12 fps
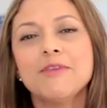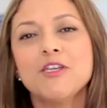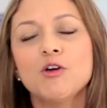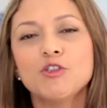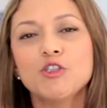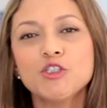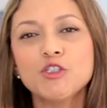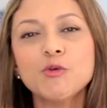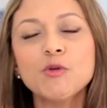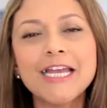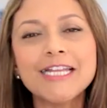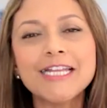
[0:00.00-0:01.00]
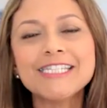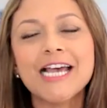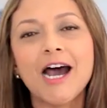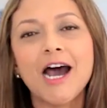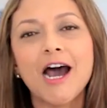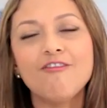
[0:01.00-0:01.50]
students
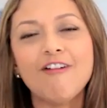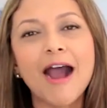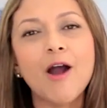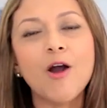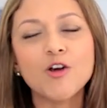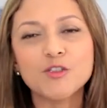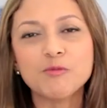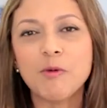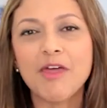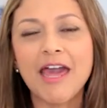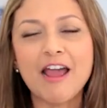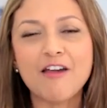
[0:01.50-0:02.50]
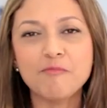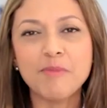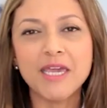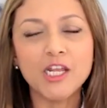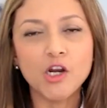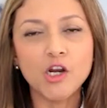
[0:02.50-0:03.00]
of ours, people that have
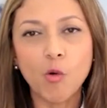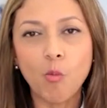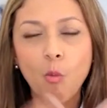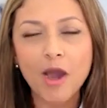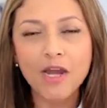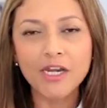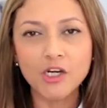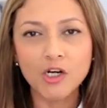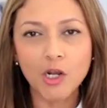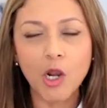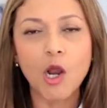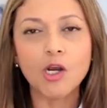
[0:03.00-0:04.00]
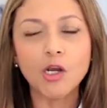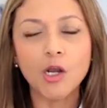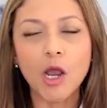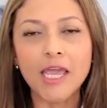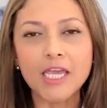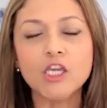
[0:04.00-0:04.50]
been in our 1-year long
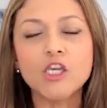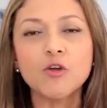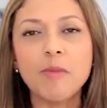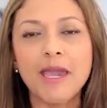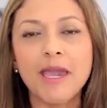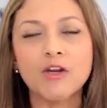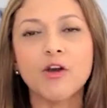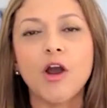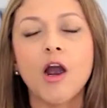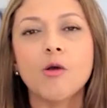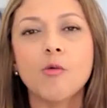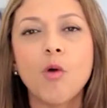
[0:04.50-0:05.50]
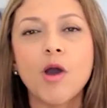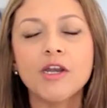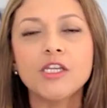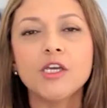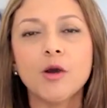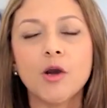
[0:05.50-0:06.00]
incubator, our
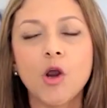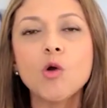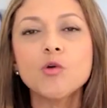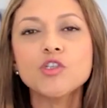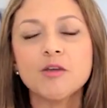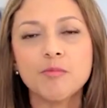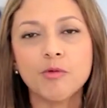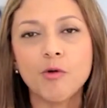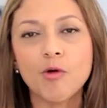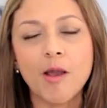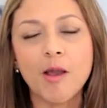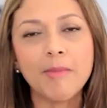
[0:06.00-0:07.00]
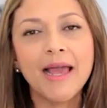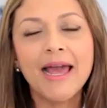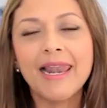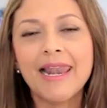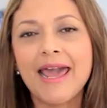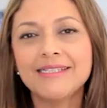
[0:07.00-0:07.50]
1-year coaching program,
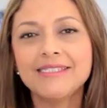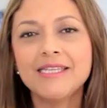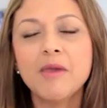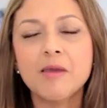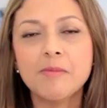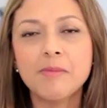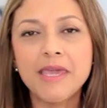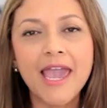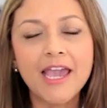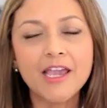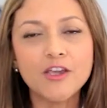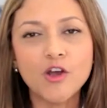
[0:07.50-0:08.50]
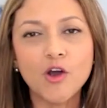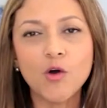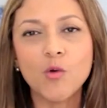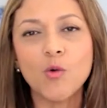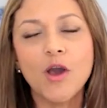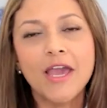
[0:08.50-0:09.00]
like Tim Ebier,
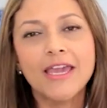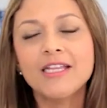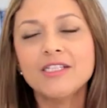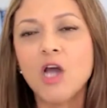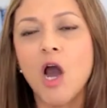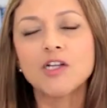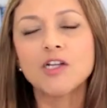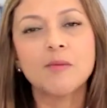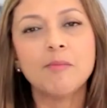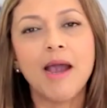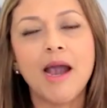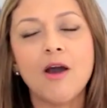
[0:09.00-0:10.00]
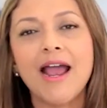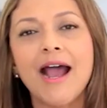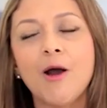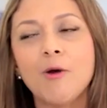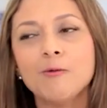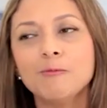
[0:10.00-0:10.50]
who he talked about
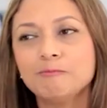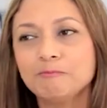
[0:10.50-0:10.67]
how